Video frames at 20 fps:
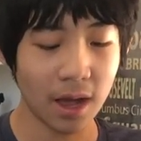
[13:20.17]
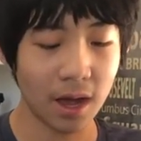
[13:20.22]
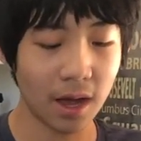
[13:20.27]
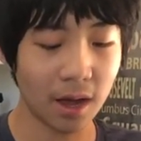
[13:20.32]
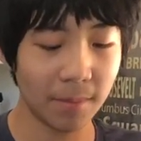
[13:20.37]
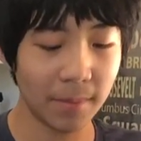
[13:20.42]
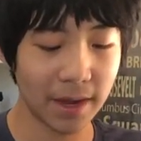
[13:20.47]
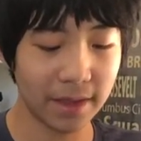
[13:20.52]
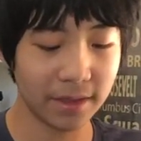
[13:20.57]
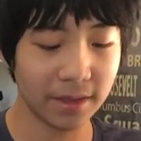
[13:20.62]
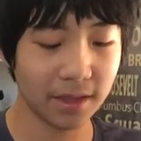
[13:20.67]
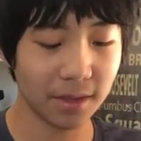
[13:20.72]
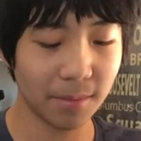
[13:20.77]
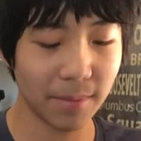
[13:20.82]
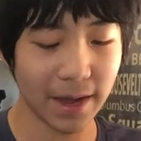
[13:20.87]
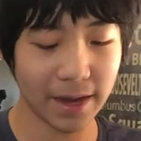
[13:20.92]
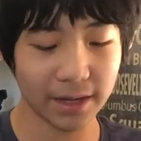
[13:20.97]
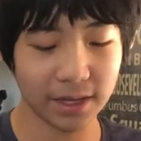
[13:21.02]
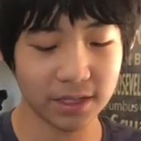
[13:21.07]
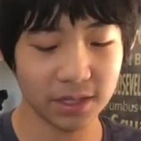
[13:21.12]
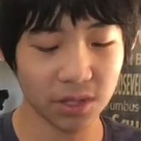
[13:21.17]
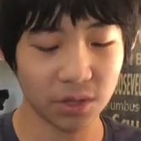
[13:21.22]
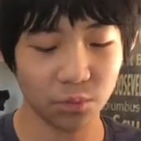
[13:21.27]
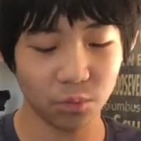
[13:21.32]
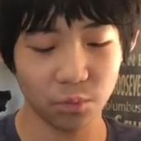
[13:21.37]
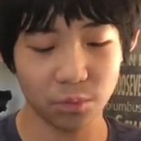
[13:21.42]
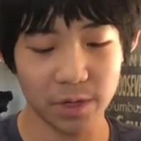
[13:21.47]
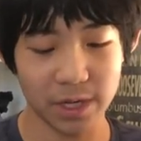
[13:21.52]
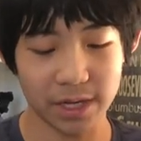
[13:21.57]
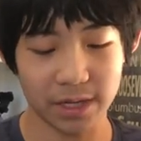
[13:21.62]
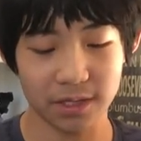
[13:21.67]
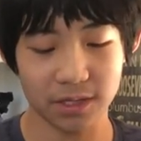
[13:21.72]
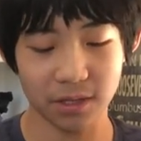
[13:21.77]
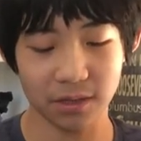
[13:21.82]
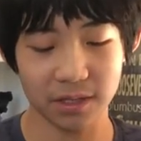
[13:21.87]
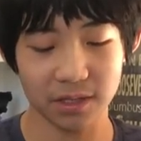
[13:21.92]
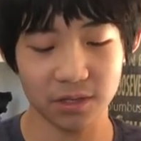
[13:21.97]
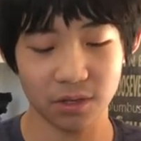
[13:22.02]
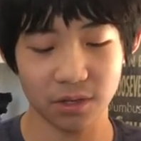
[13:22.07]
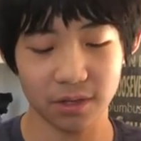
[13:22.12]
um, and then the magnets on weak,
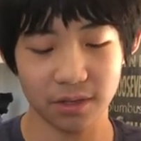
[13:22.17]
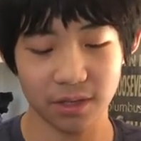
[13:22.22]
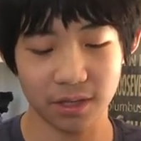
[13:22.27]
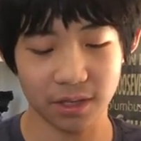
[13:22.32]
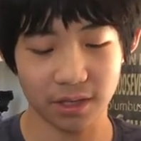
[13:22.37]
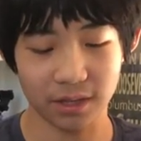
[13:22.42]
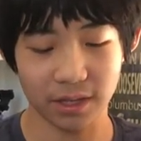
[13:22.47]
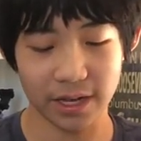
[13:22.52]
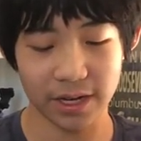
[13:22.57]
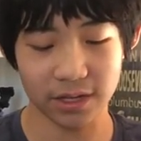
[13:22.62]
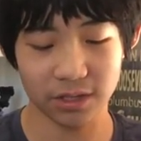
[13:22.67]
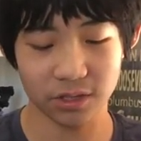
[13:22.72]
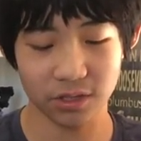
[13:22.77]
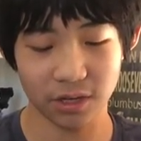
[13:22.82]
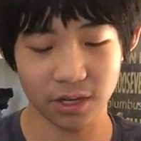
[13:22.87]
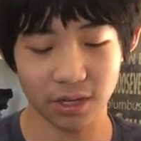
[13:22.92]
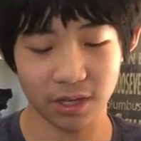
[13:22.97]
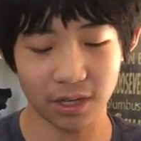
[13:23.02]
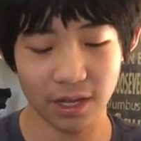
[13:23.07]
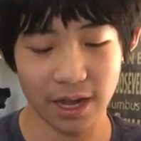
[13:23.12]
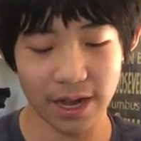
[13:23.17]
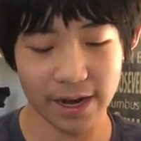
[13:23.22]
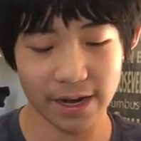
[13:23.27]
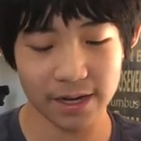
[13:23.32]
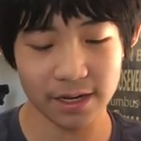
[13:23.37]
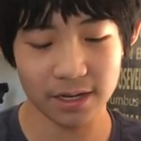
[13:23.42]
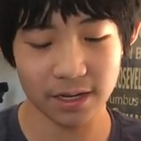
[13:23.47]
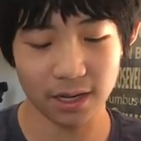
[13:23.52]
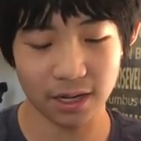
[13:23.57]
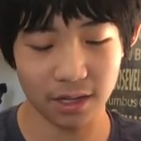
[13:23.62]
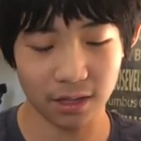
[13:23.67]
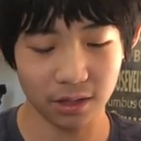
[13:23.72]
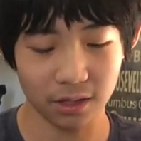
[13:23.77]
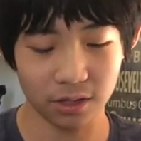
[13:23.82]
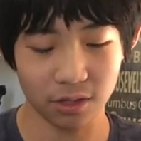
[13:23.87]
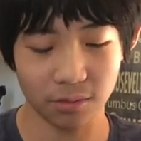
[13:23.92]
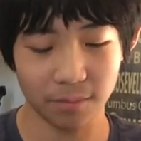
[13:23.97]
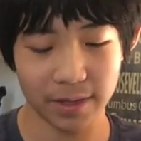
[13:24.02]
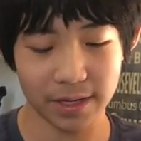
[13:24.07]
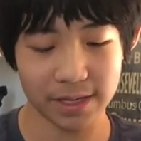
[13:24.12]
so it's sort of the layers sort of glide a
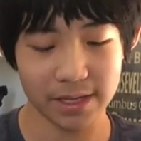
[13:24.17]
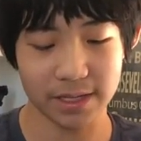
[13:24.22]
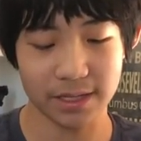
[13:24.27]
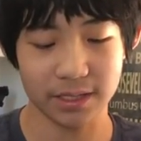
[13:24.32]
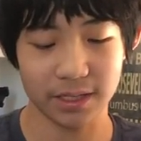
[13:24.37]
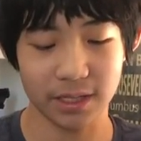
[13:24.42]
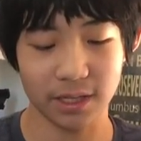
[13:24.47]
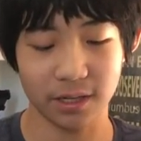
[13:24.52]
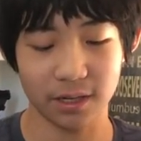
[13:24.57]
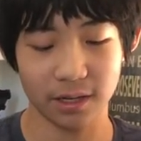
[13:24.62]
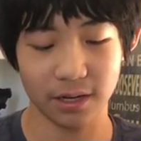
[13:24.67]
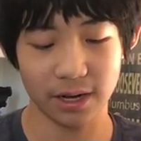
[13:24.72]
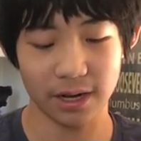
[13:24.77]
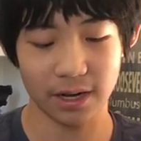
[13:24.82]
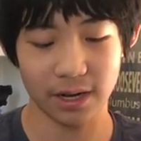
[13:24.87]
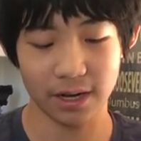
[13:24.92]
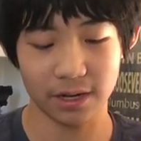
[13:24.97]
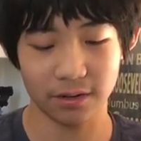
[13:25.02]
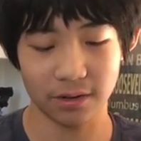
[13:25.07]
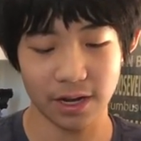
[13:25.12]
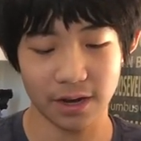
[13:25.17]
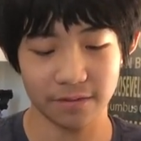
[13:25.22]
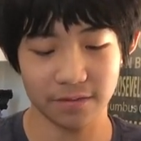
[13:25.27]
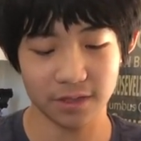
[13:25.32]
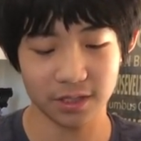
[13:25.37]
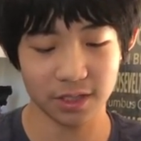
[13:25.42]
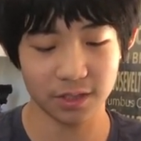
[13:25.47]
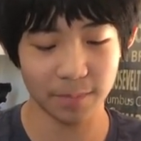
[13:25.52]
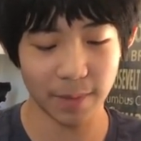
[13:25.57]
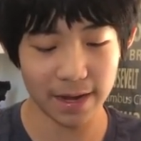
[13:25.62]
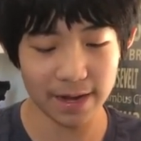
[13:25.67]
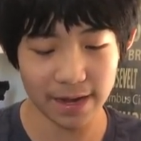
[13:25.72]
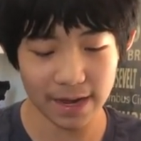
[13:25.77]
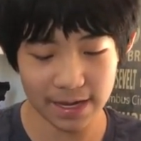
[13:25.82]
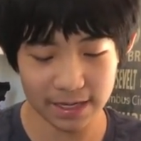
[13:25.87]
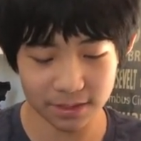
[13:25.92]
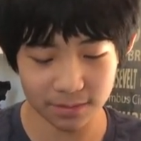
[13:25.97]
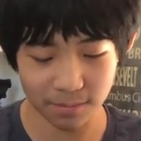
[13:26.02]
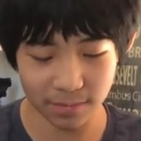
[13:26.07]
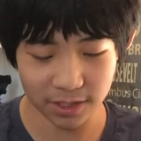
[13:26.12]
little bit easier, and I don't have to spend
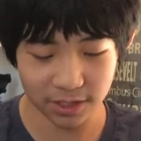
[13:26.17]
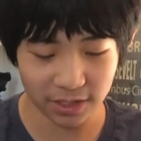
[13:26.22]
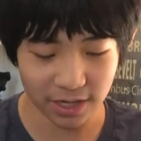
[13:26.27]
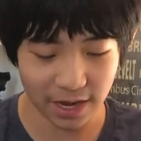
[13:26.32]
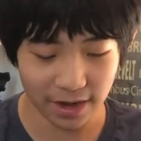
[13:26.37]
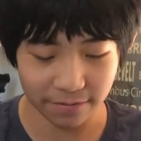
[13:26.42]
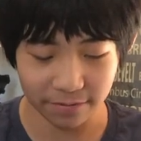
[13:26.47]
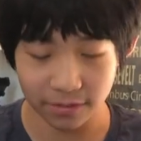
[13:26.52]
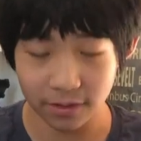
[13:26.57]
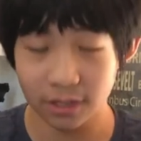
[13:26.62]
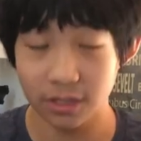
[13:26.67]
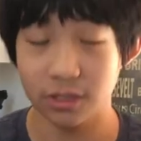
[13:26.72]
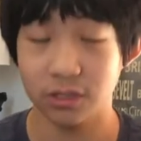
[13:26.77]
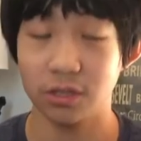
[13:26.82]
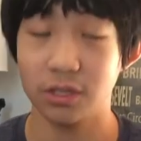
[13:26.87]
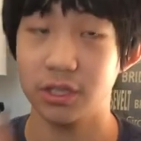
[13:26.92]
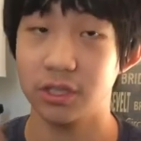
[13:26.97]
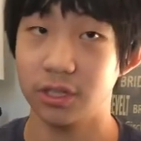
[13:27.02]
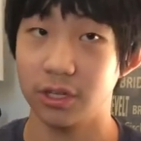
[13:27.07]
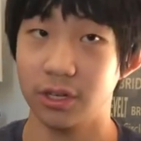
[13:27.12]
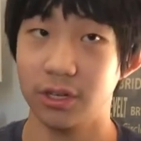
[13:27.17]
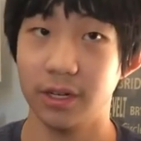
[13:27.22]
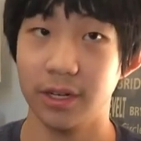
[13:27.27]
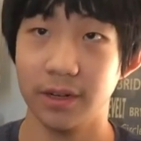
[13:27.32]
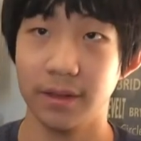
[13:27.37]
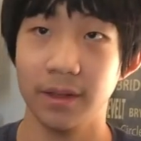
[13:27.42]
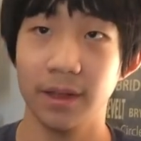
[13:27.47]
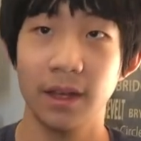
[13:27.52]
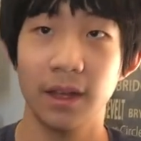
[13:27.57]
as much effort sort of turning.